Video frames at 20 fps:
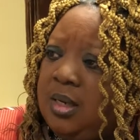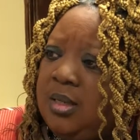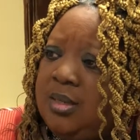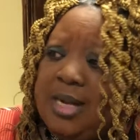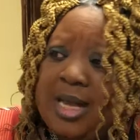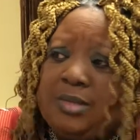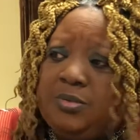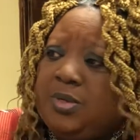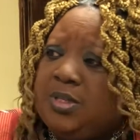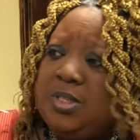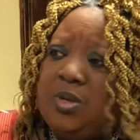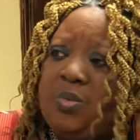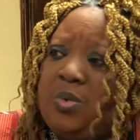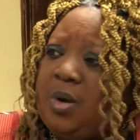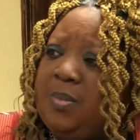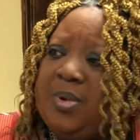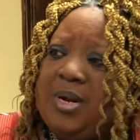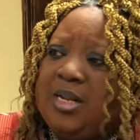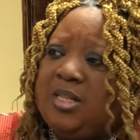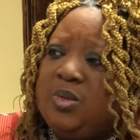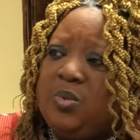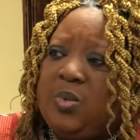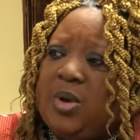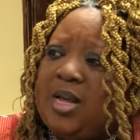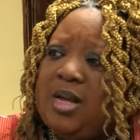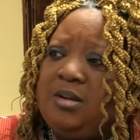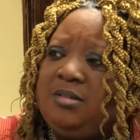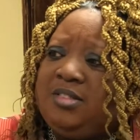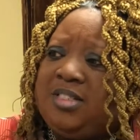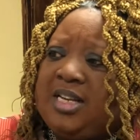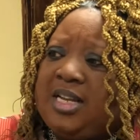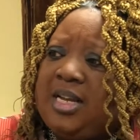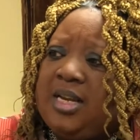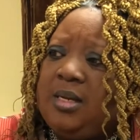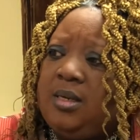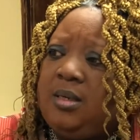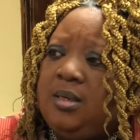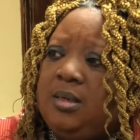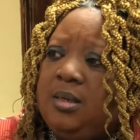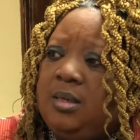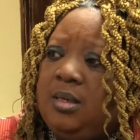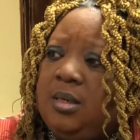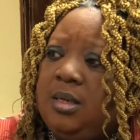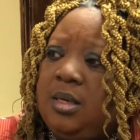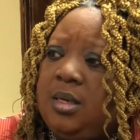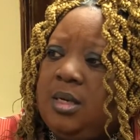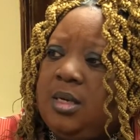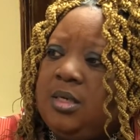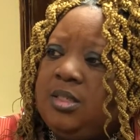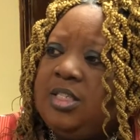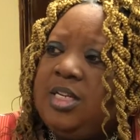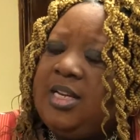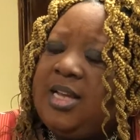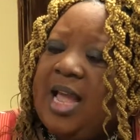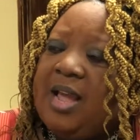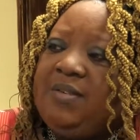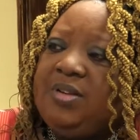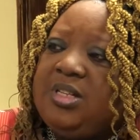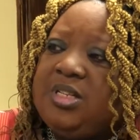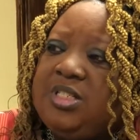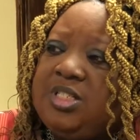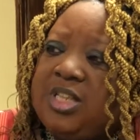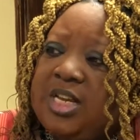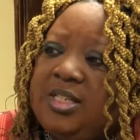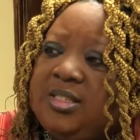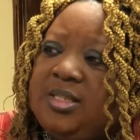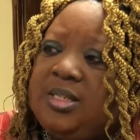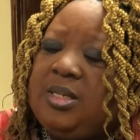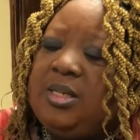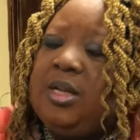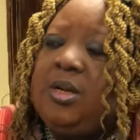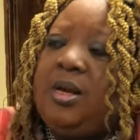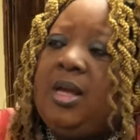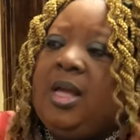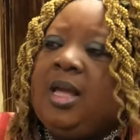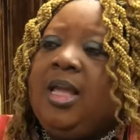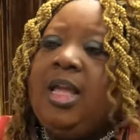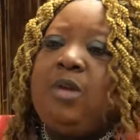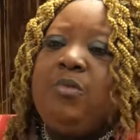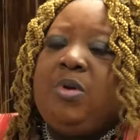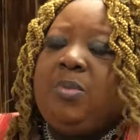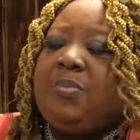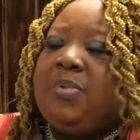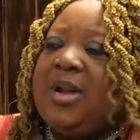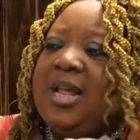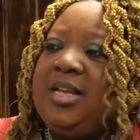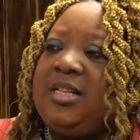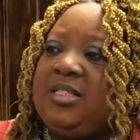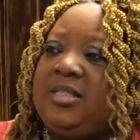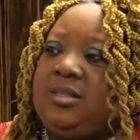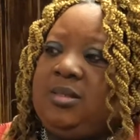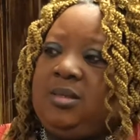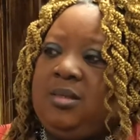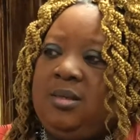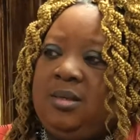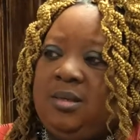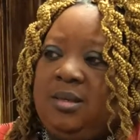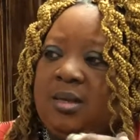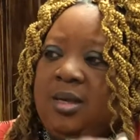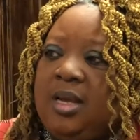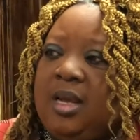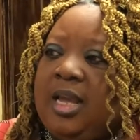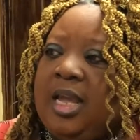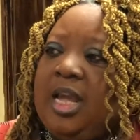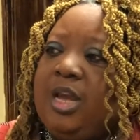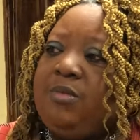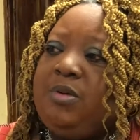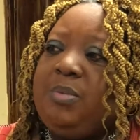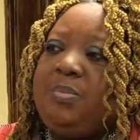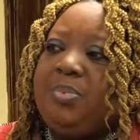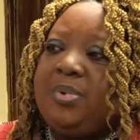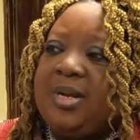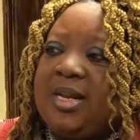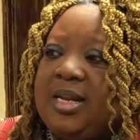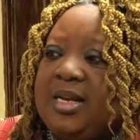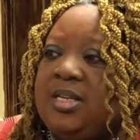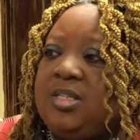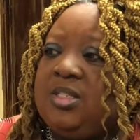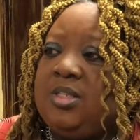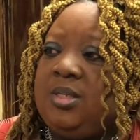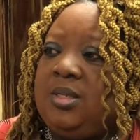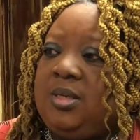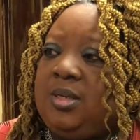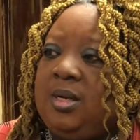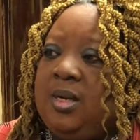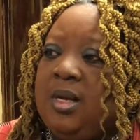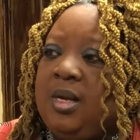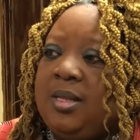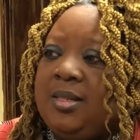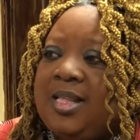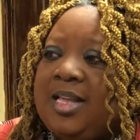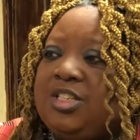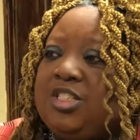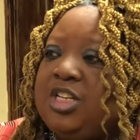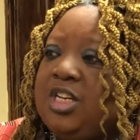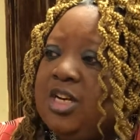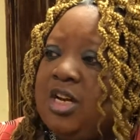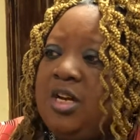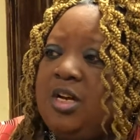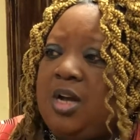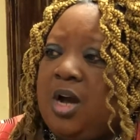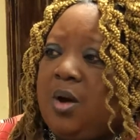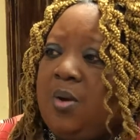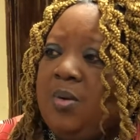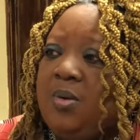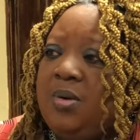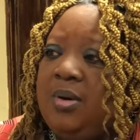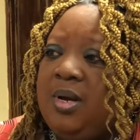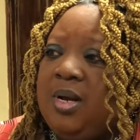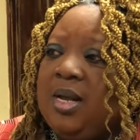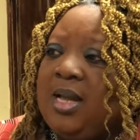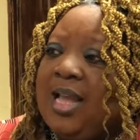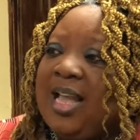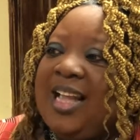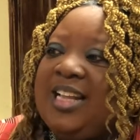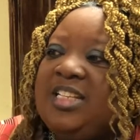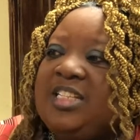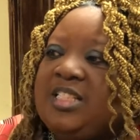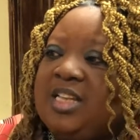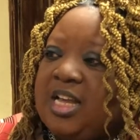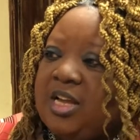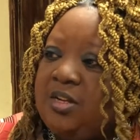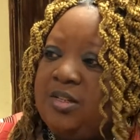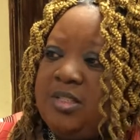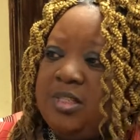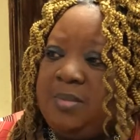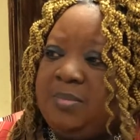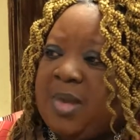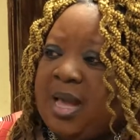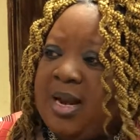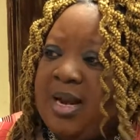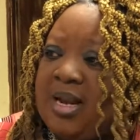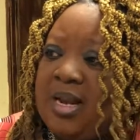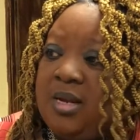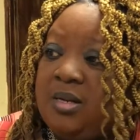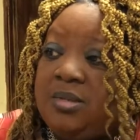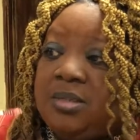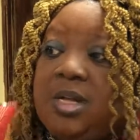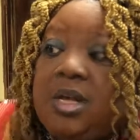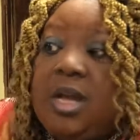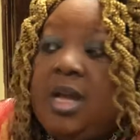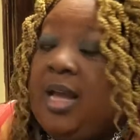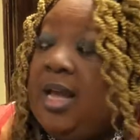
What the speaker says: That's what the woman at the well did. She gave it to Jesus. And look, he replaced and replenished that she could go and tell somebody else.